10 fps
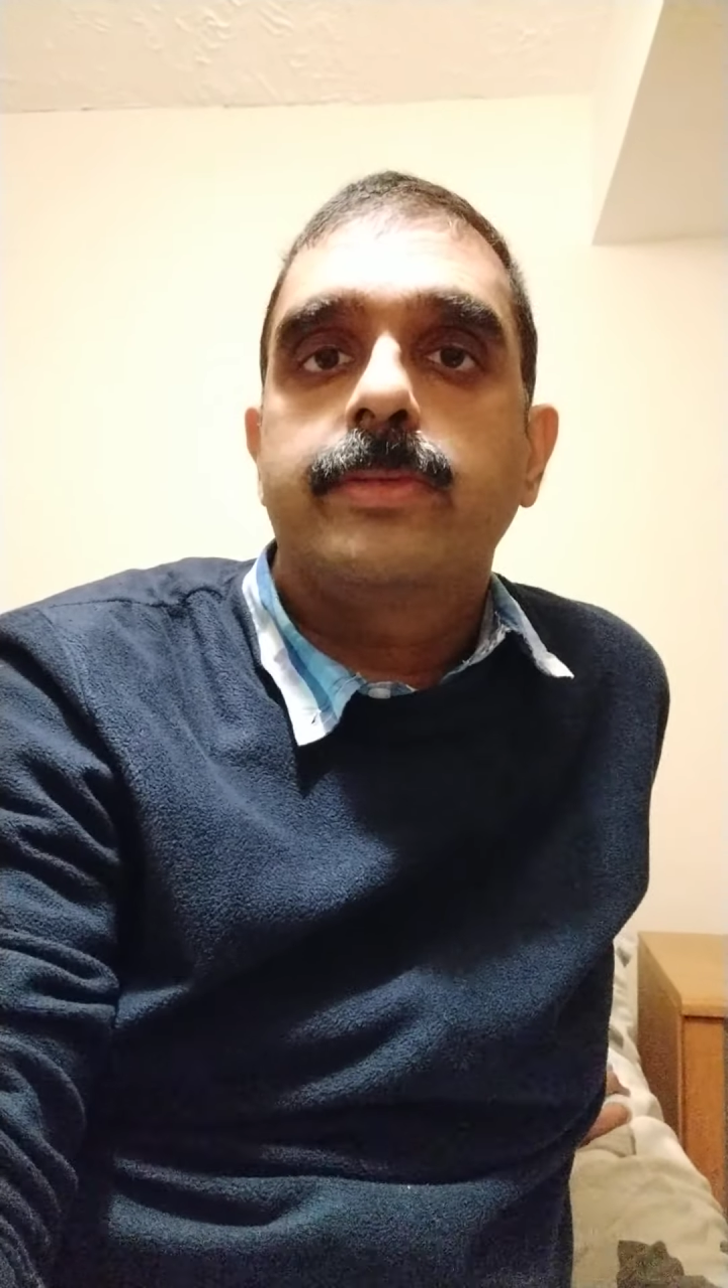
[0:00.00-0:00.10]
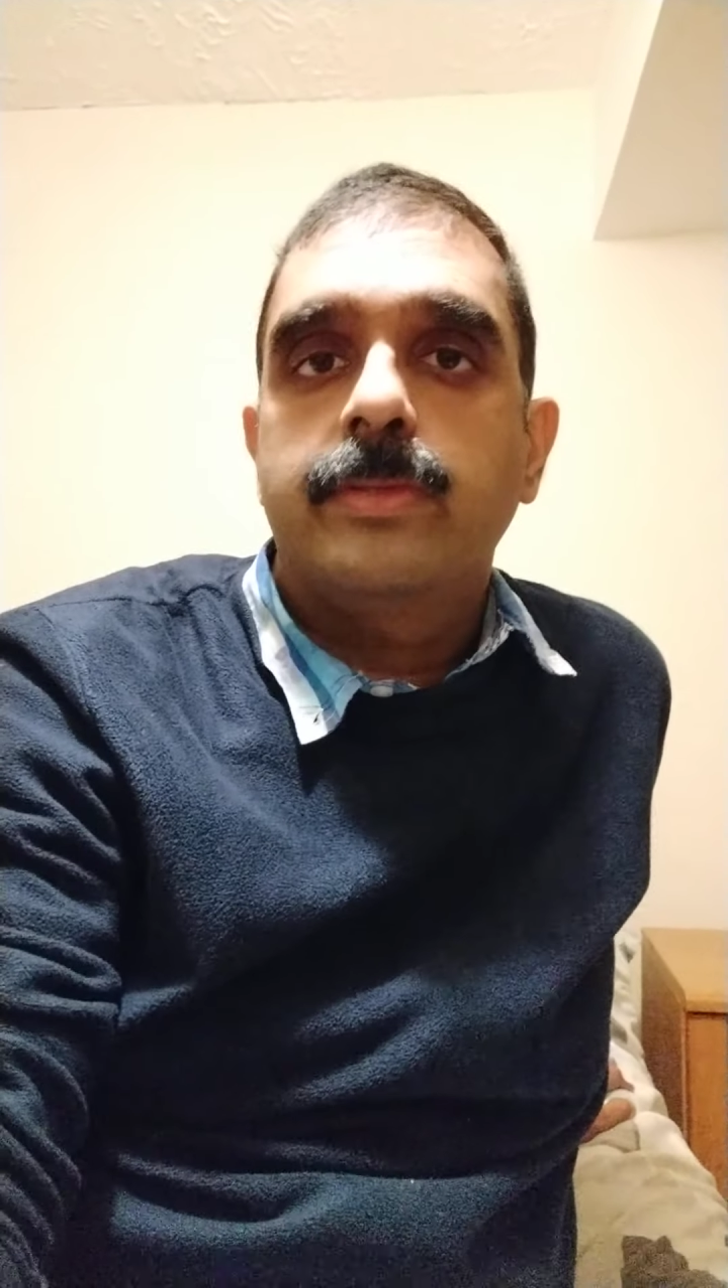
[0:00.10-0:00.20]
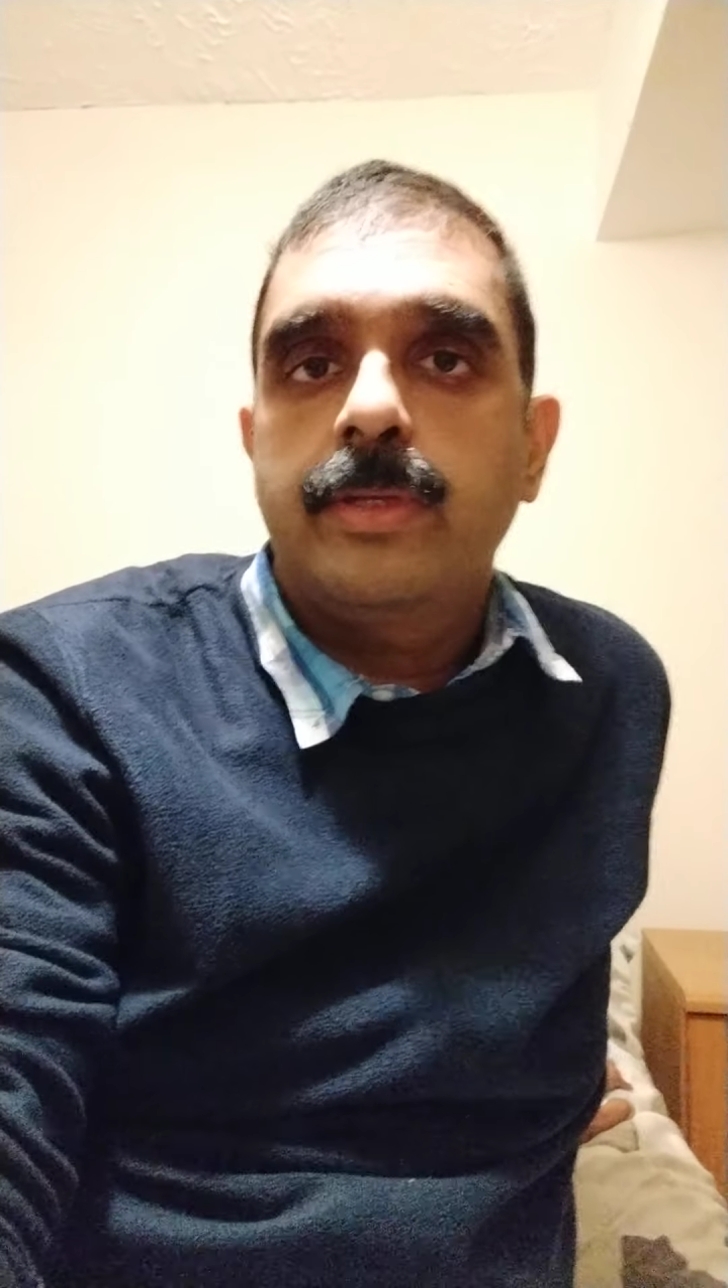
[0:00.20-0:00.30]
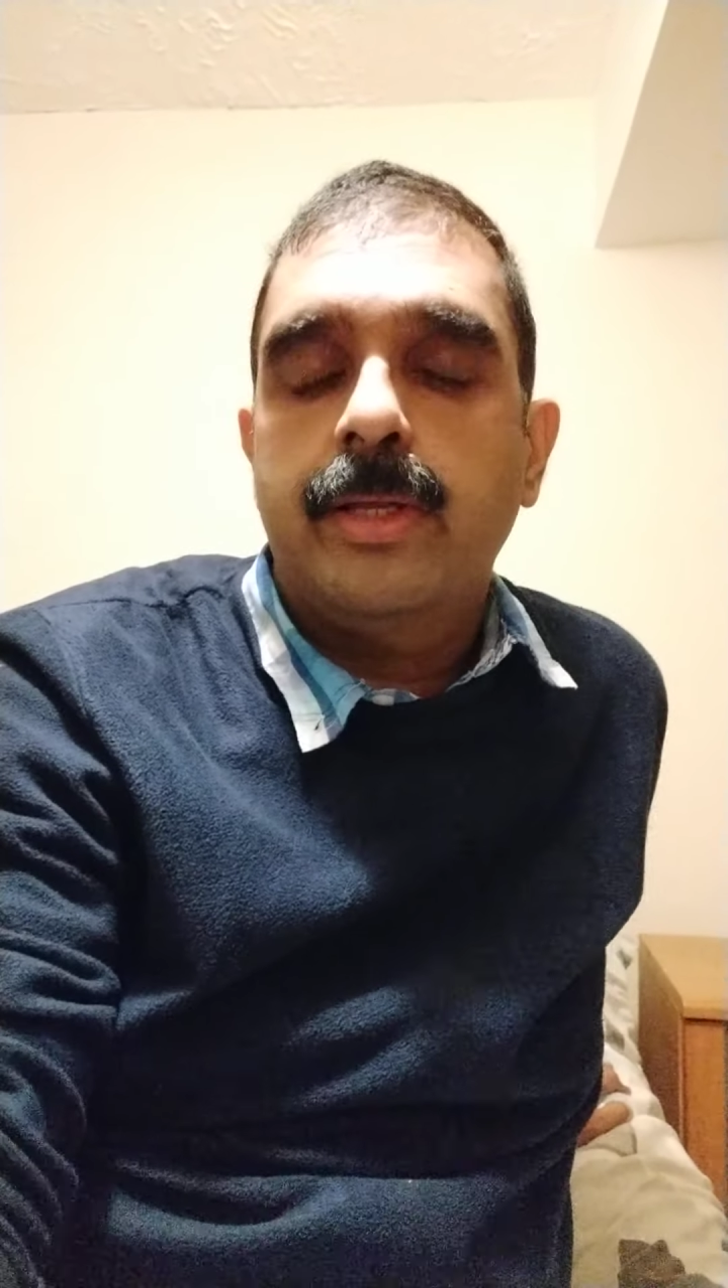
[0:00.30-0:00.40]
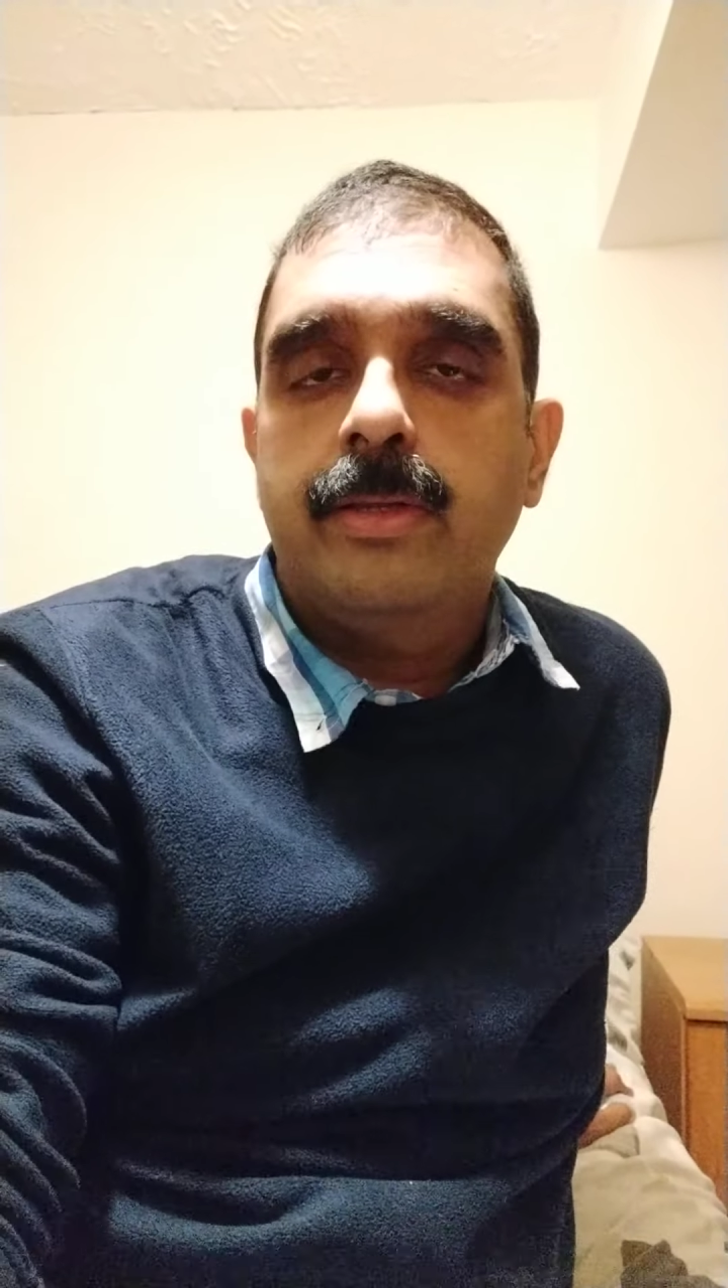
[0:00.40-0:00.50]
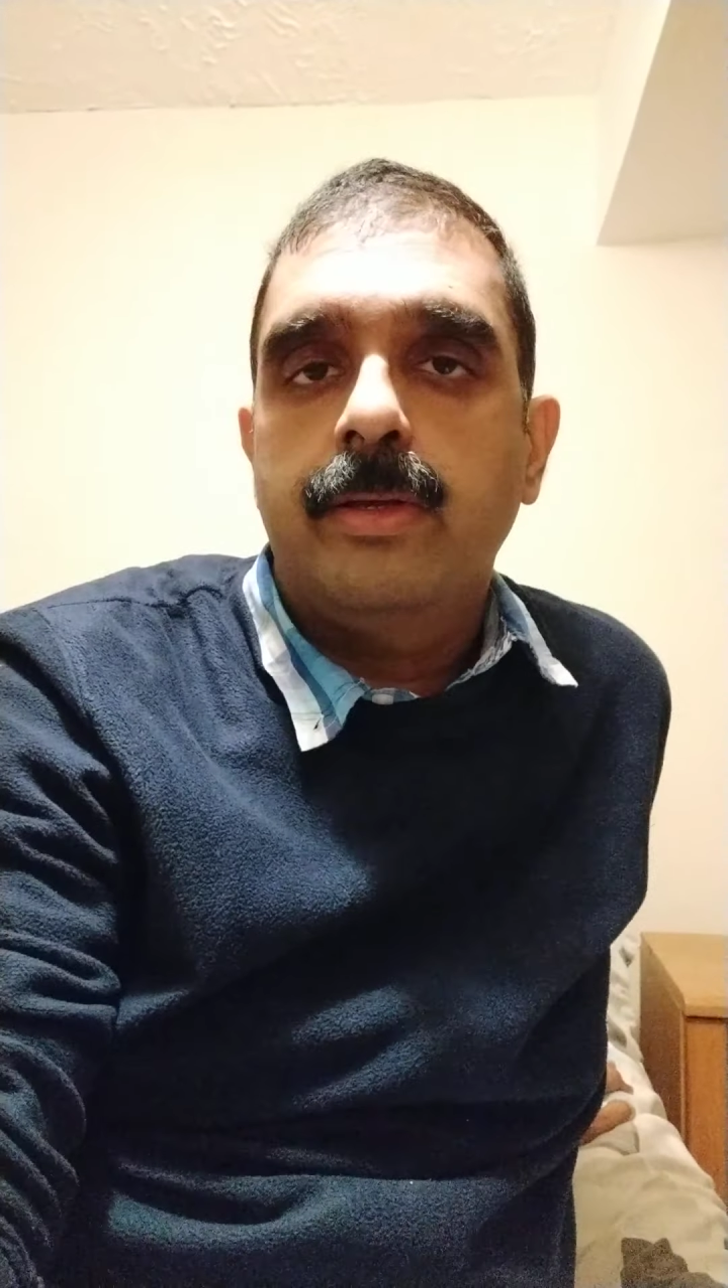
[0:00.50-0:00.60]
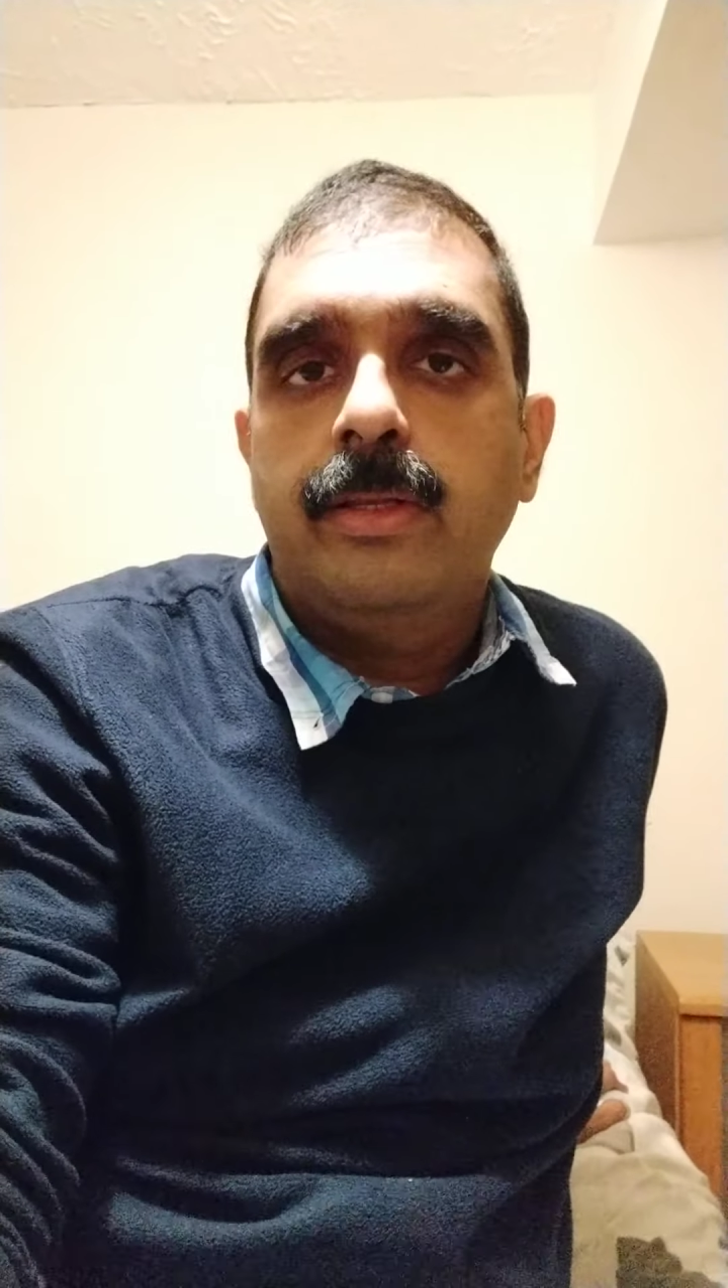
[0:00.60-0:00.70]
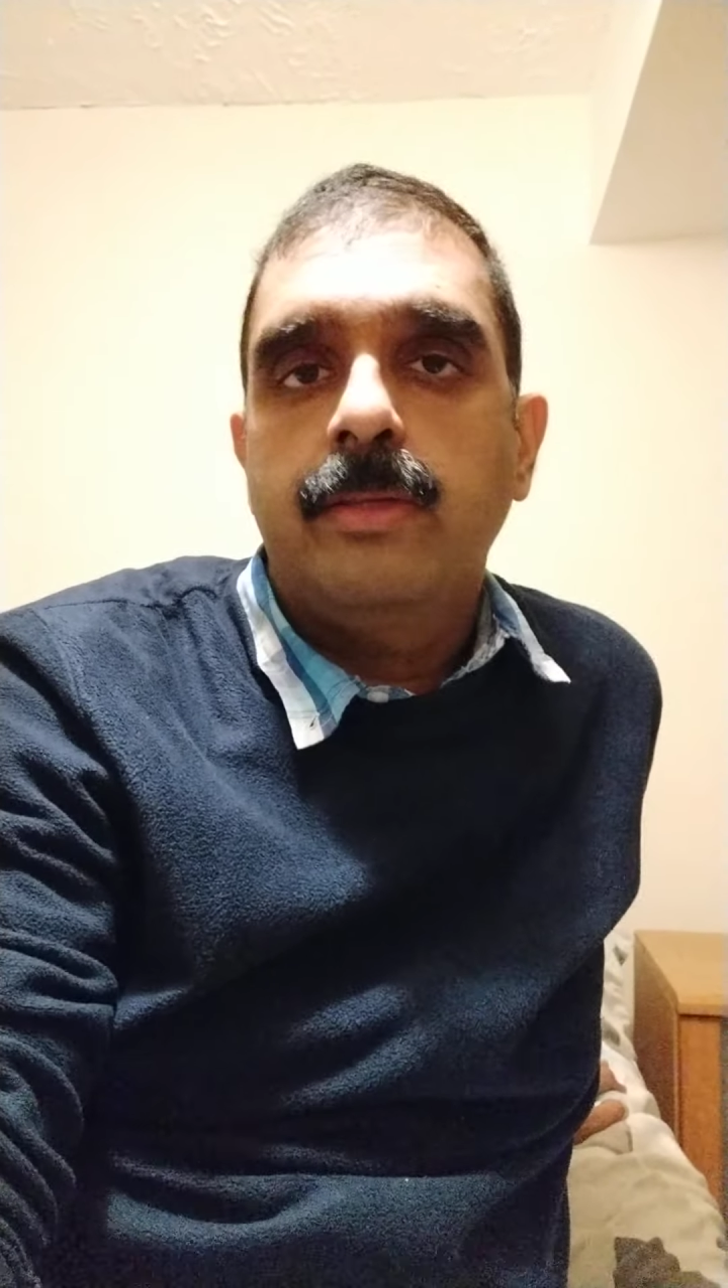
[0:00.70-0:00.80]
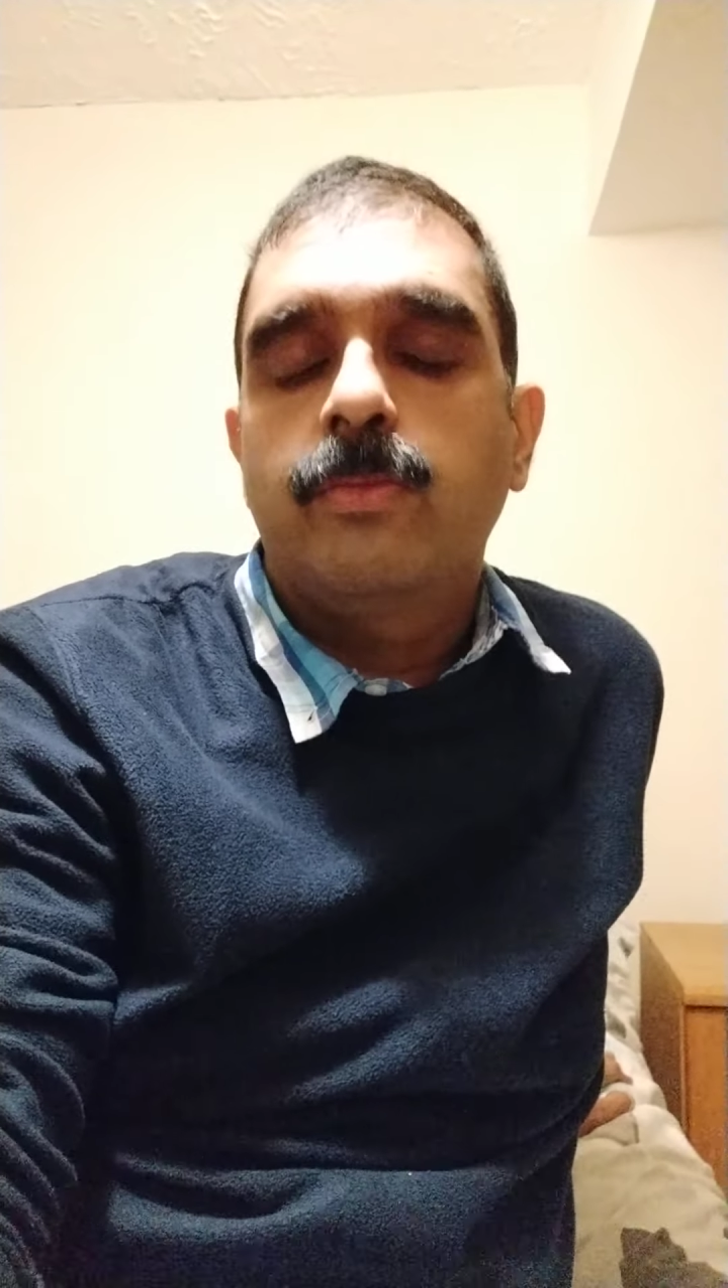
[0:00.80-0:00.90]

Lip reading: in